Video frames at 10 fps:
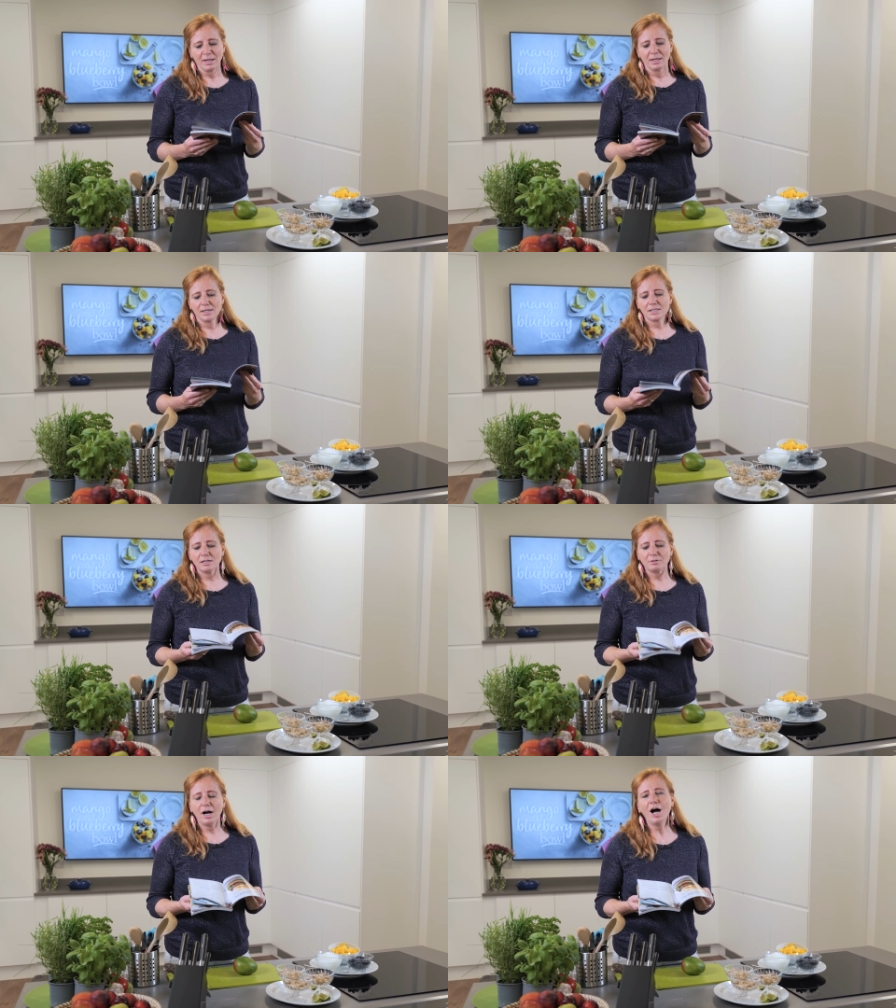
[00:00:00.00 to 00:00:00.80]
There's
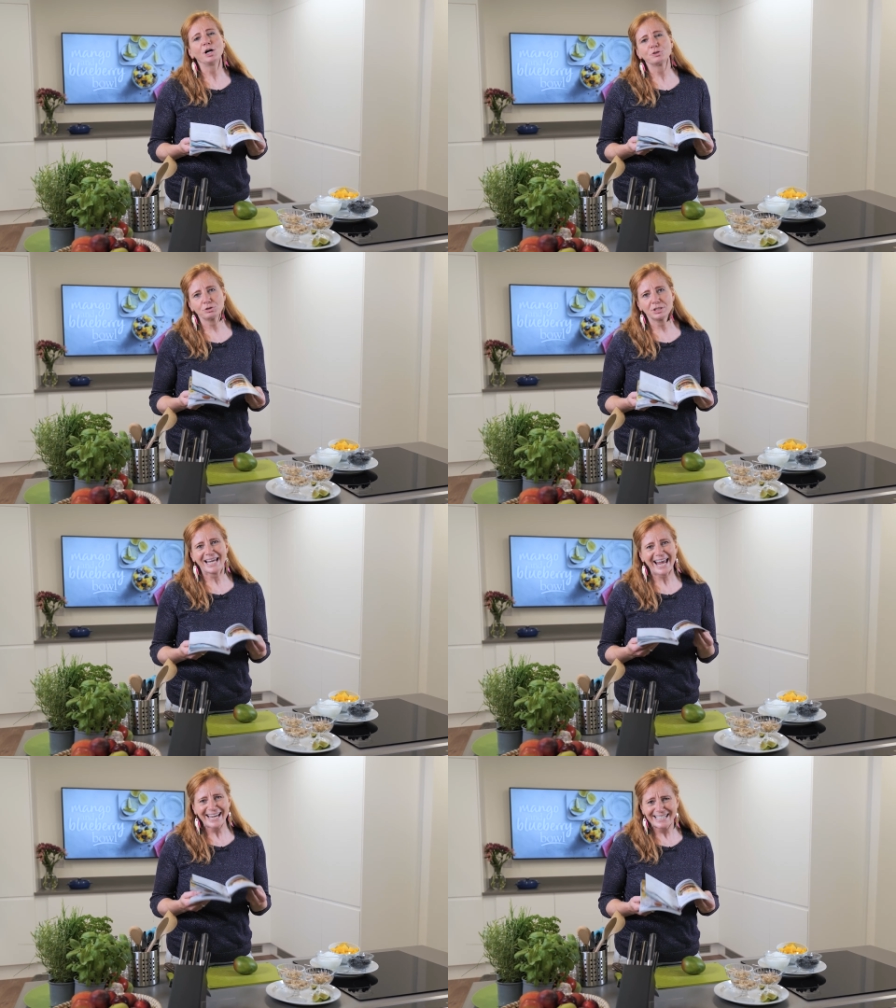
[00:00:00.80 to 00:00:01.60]
over
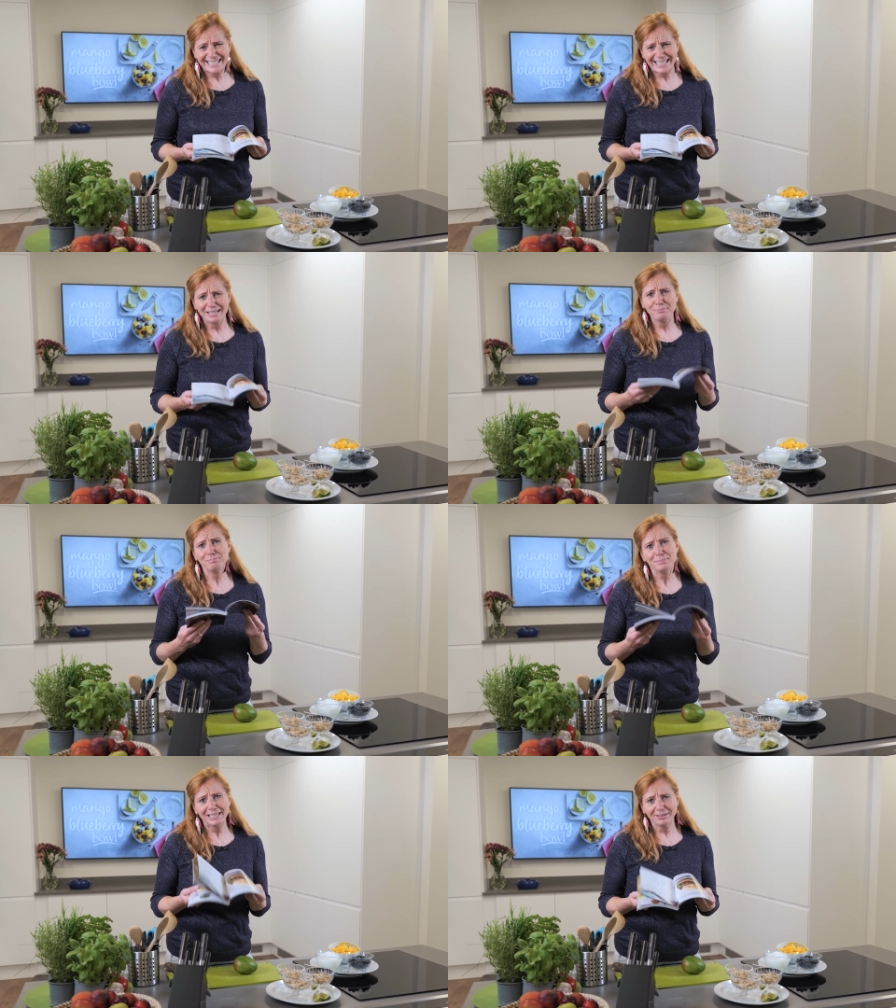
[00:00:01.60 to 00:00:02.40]
180
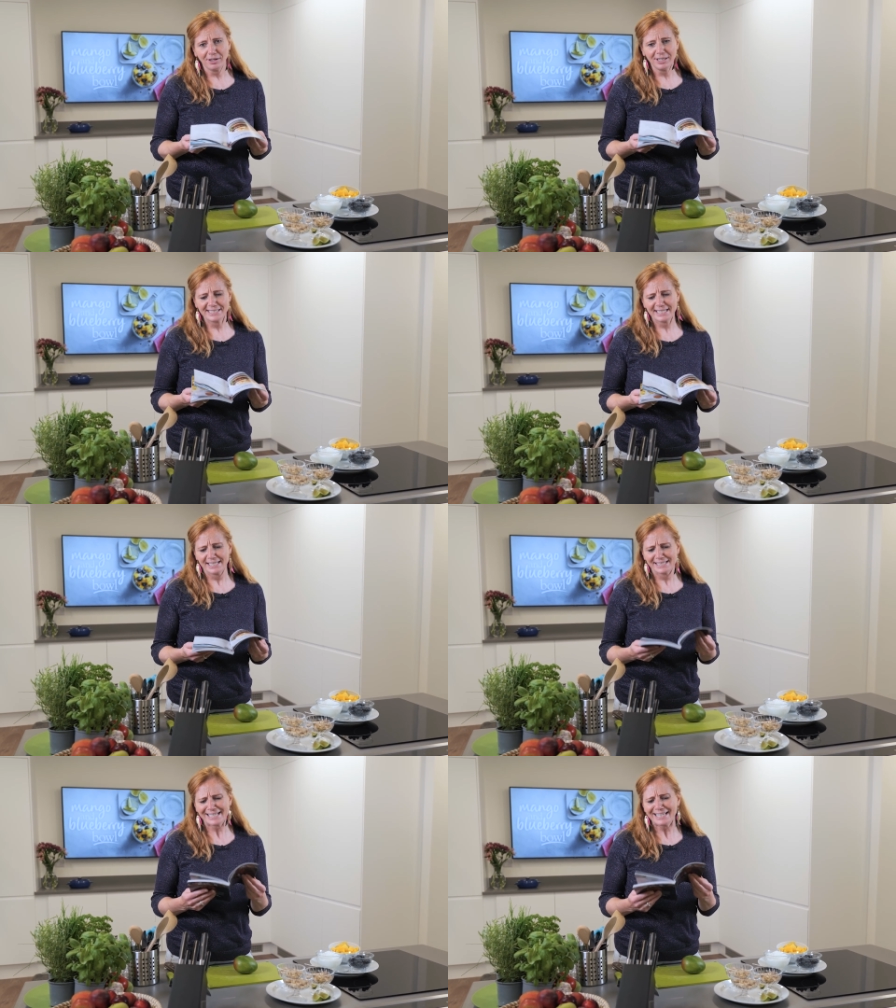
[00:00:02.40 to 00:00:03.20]
meal
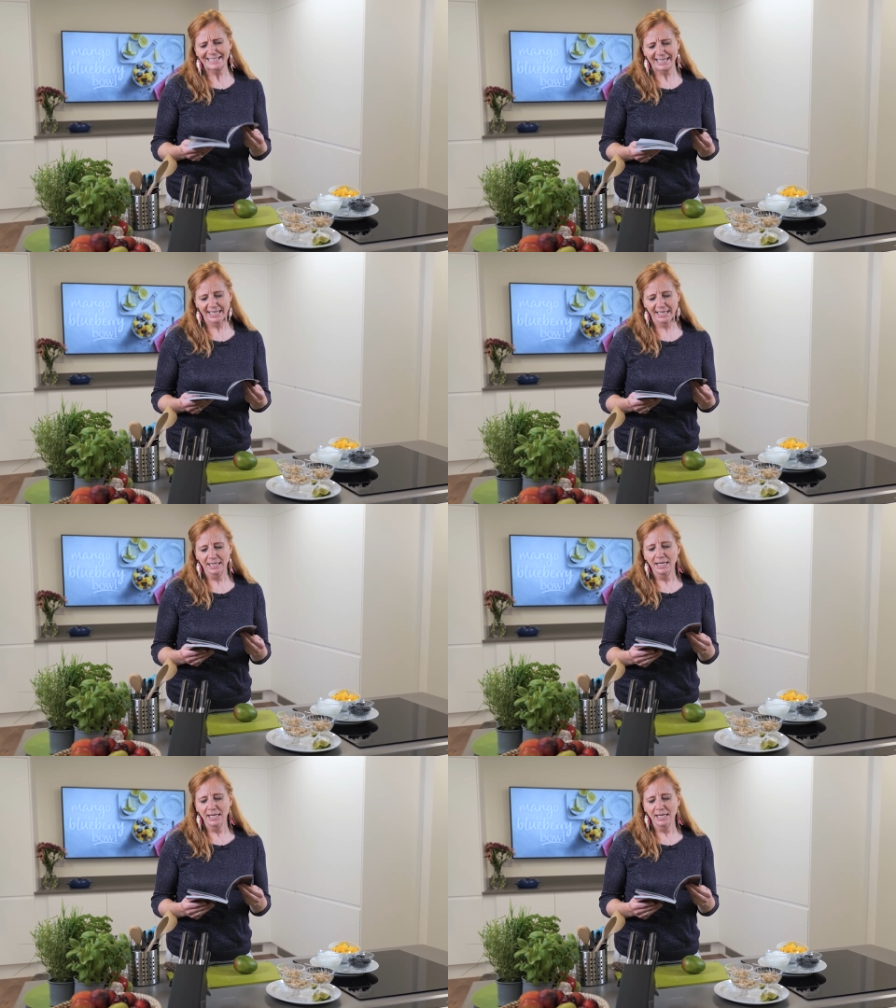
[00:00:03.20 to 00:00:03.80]
ideas in here.